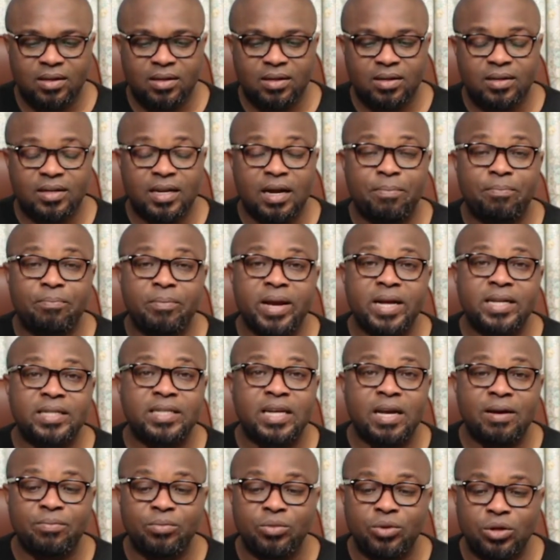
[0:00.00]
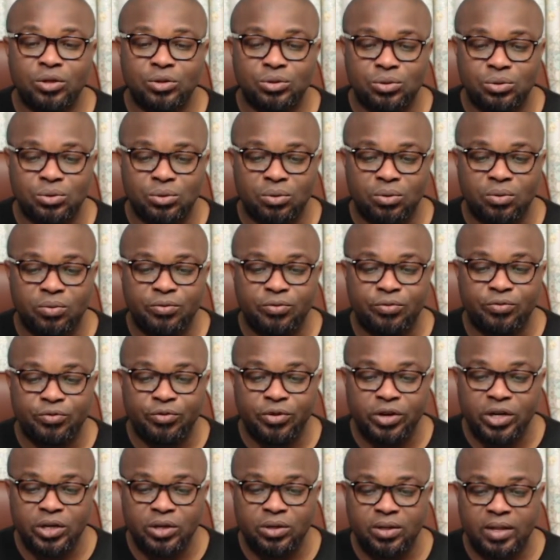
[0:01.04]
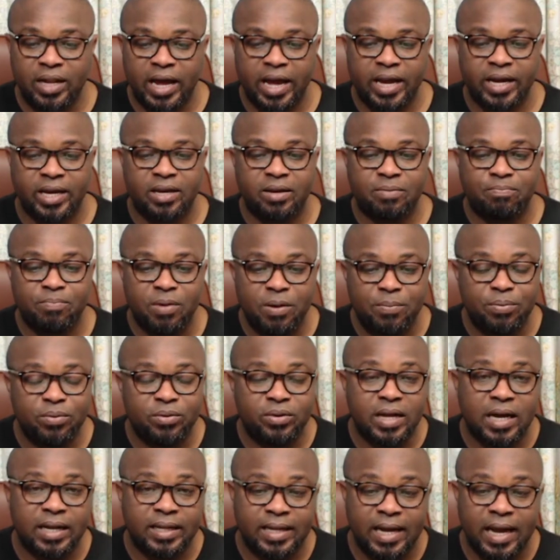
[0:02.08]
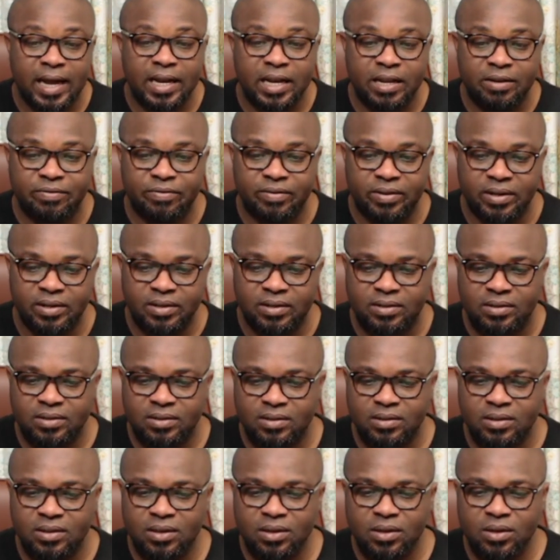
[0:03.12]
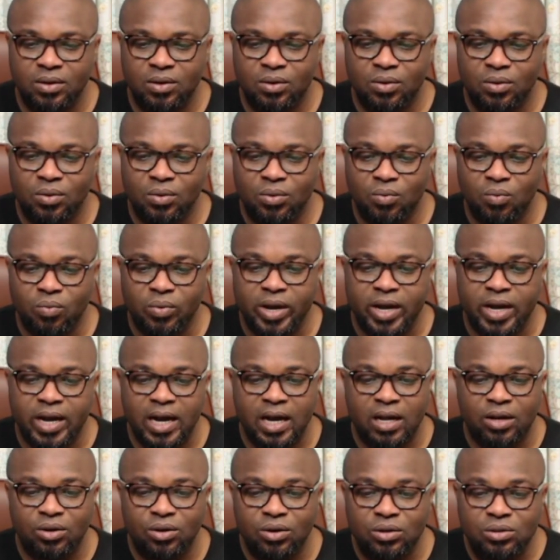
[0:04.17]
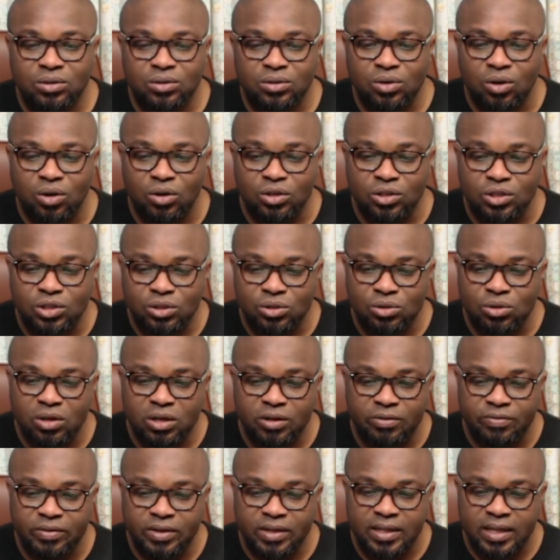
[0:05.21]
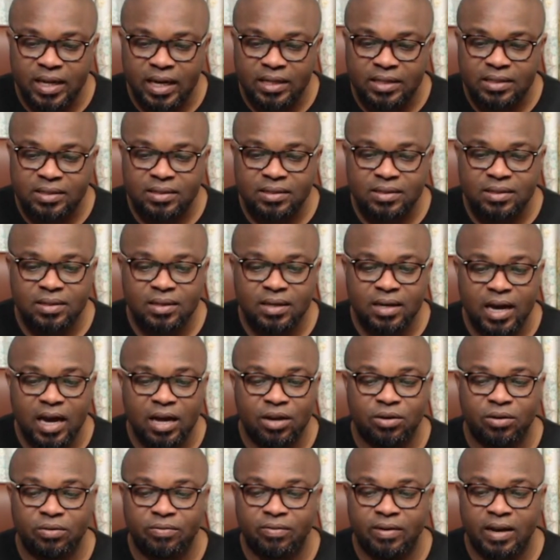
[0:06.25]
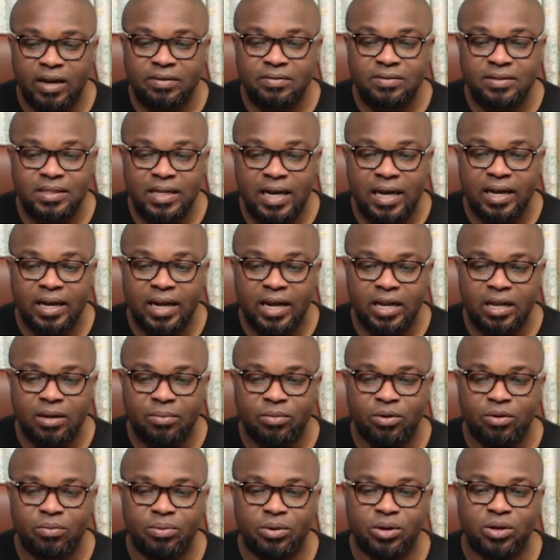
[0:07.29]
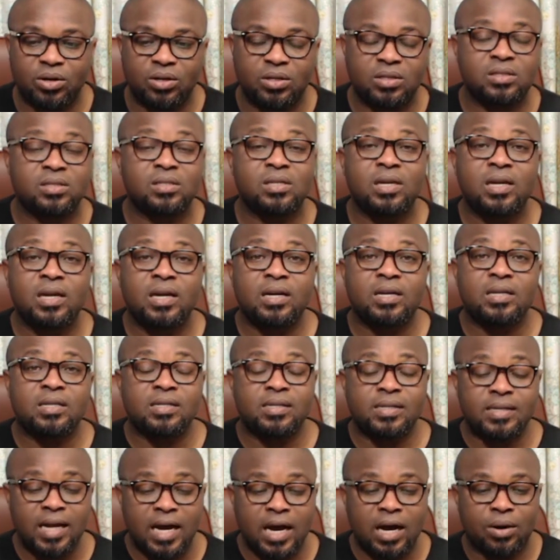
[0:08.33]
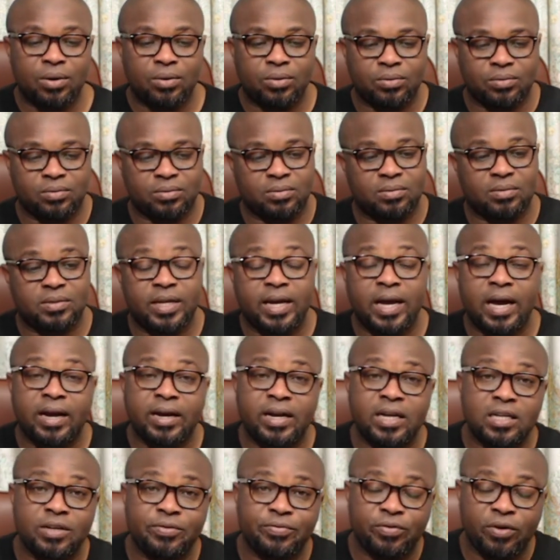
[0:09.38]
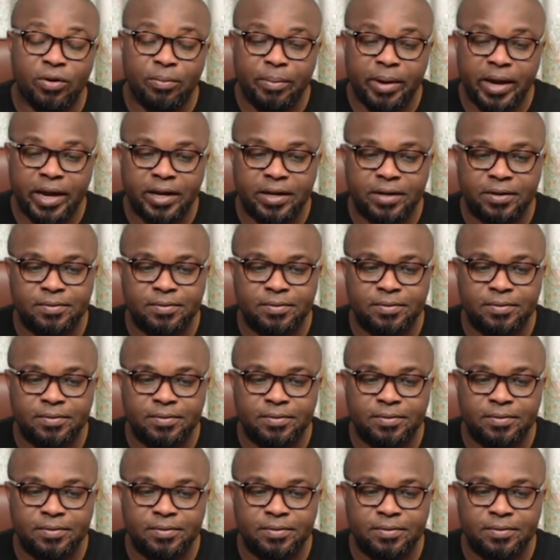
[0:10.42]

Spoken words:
that made them not to feel like people that are living. We cannot continue living that kind of lifestyle anymore, because now they are ready for men.